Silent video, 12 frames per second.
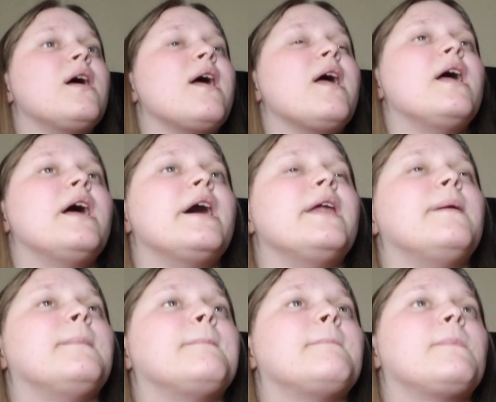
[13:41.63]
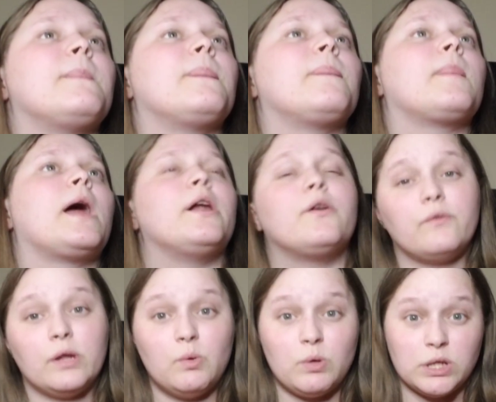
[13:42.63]
And I don't
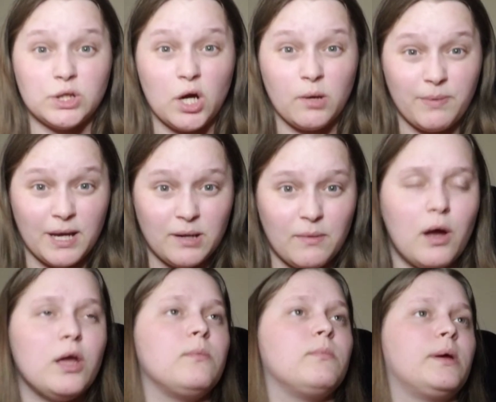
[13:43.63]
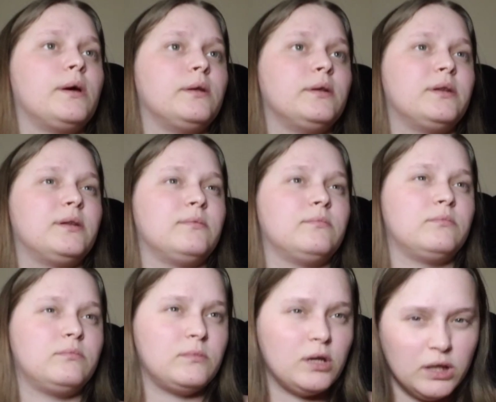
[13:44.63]
really want to talk bad about him because
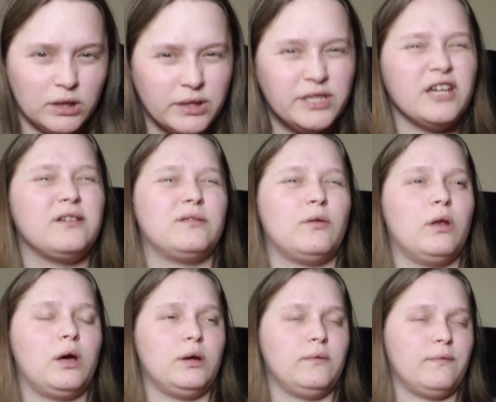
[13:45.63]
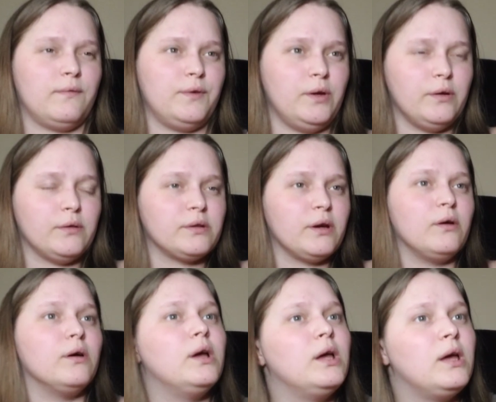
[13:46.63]
he did take his own life a few years ago.
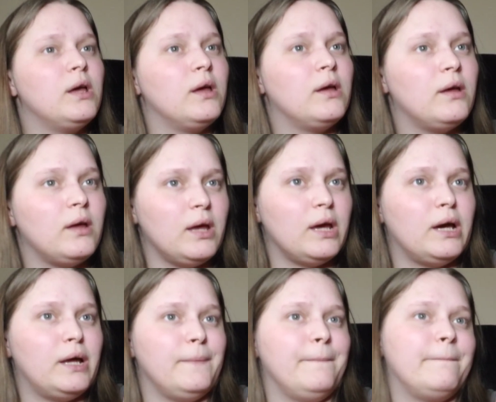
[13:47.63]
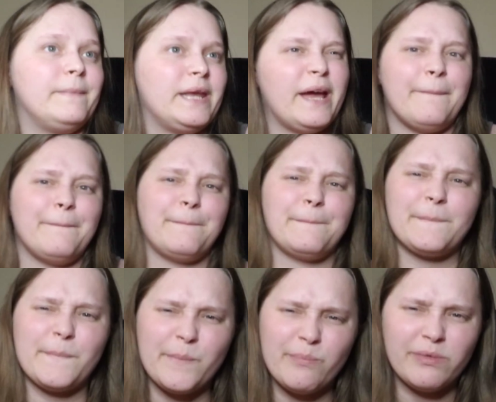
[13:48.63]
And, yeah.
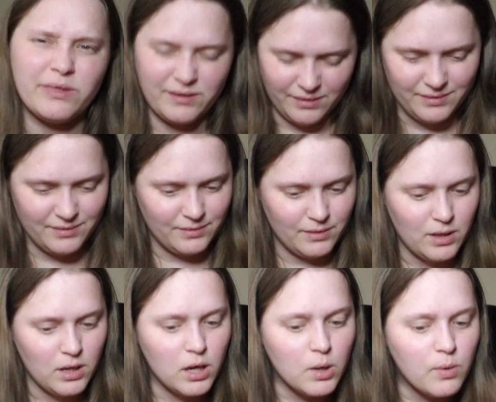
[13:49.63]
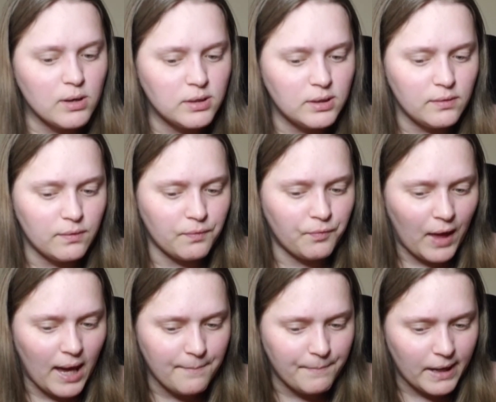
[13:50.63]
He wasn't
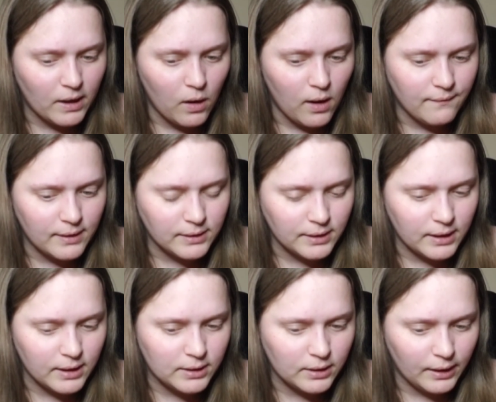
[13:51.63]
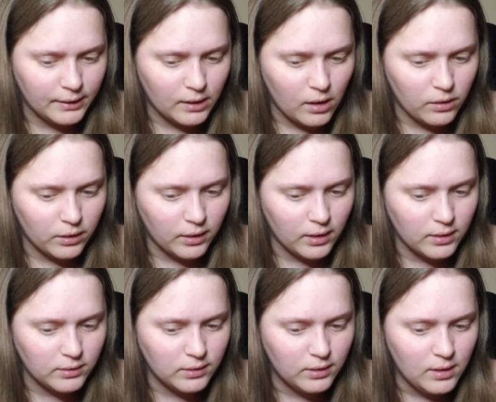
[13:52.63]
that bad off as a kid like the other
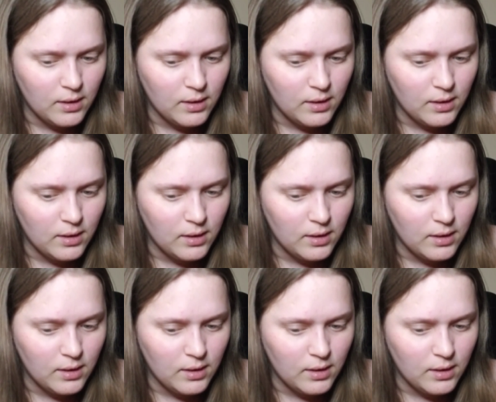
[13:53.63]
kids.